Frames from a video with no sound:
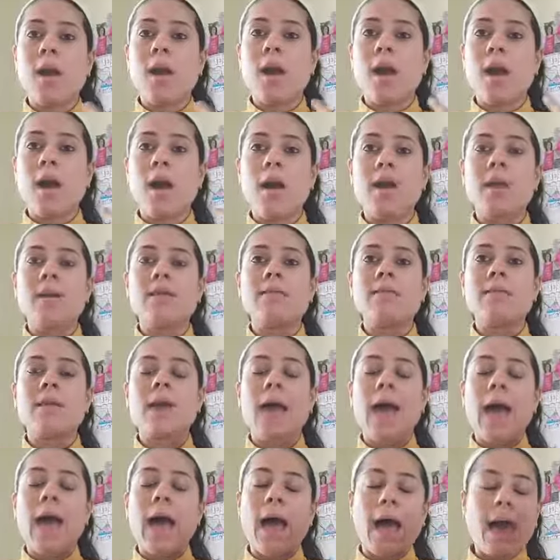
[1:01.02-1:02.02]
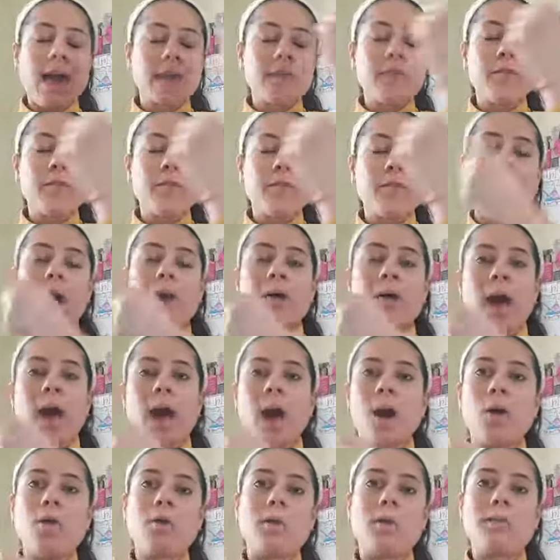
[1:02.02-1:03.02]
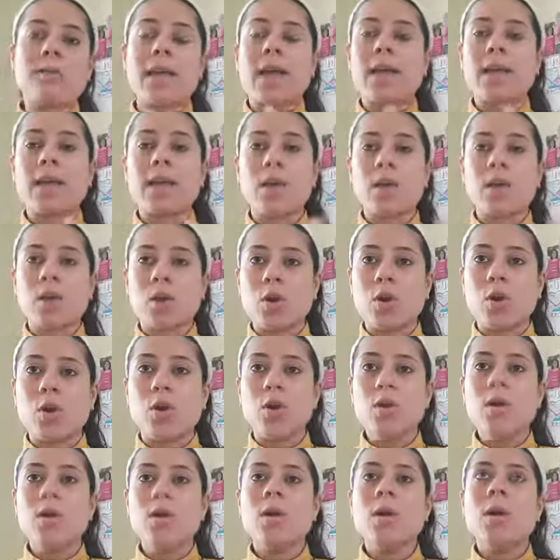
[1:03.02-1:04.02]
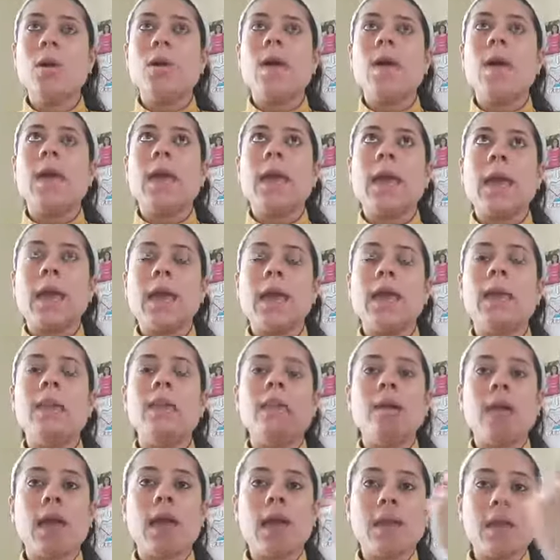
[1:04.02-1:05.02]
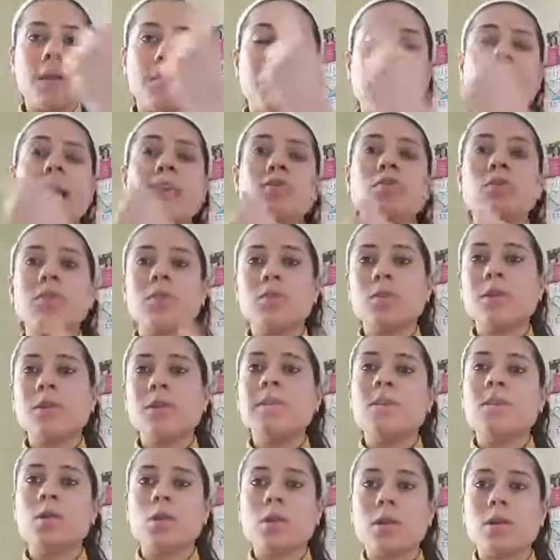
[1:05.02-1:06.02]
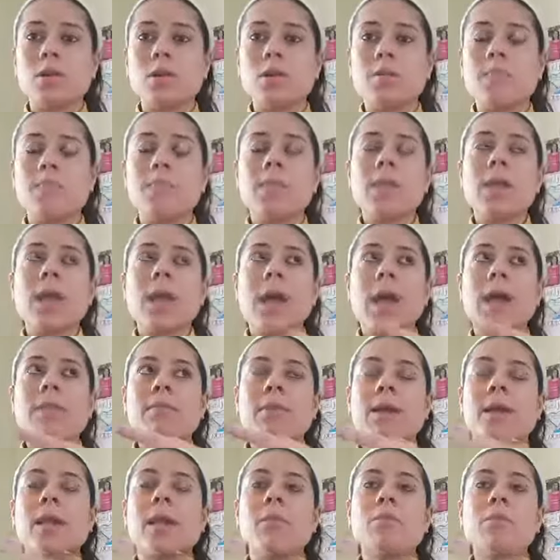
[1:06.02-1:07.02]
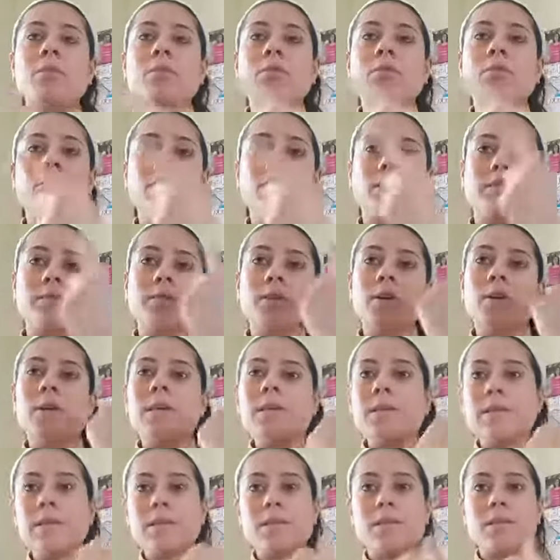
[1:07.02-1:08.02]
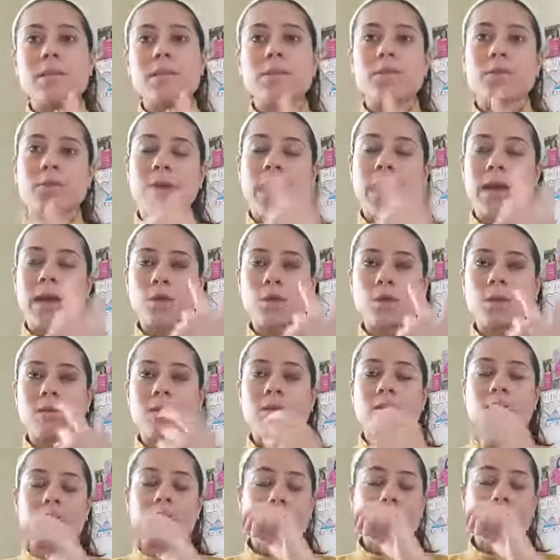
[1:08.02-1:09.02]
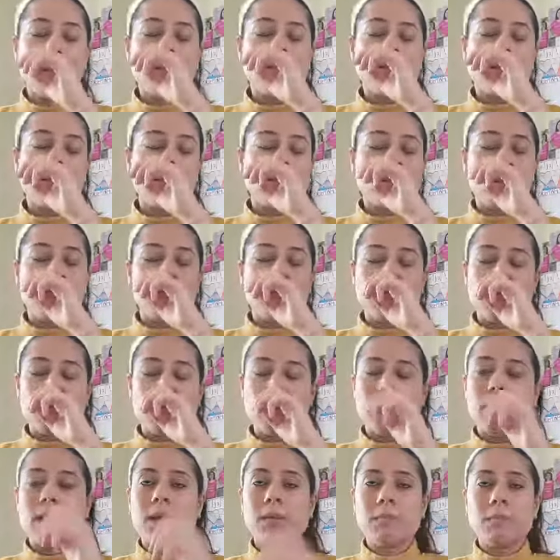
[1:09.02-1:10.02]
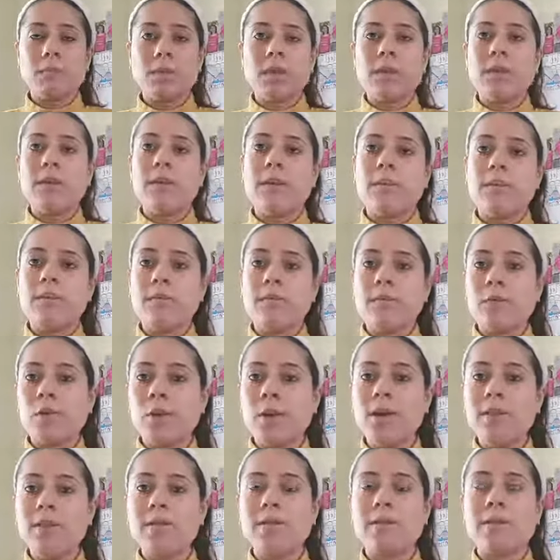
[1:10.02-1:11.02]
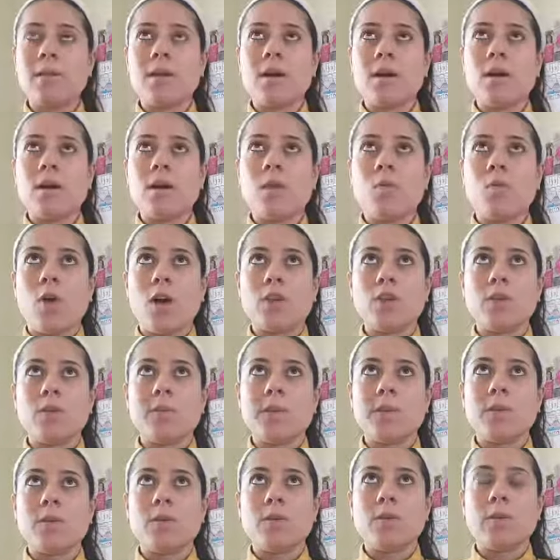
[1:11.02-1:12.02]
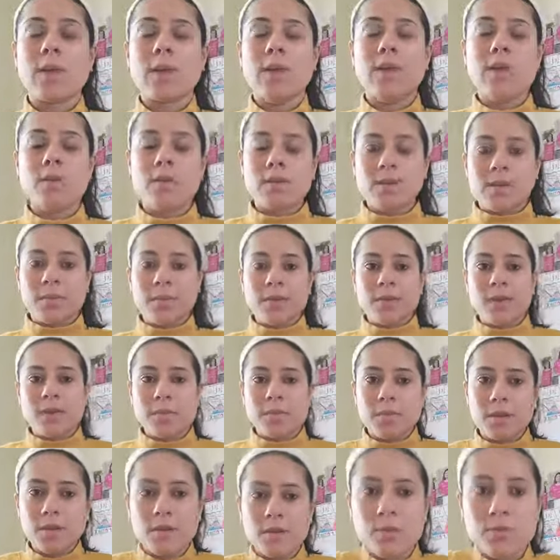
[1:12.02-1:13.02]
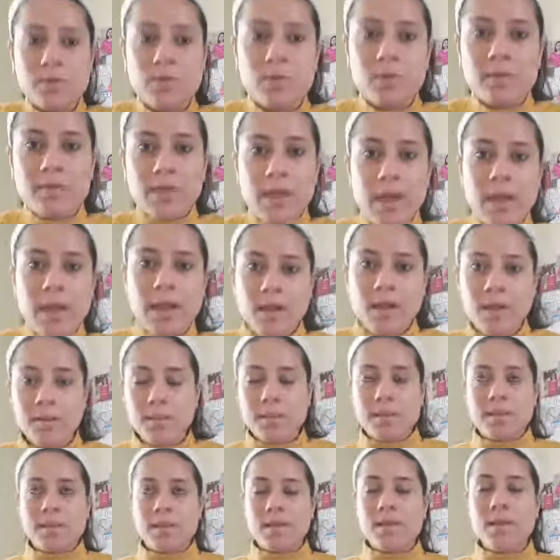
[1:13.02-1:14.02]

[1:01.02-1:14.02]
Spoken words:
eyes as far out as I can go in an imaginary circle. And then I'm going to reverse the direction. Okay, so look at me first. Watch me do it. Let me come closer if that helps.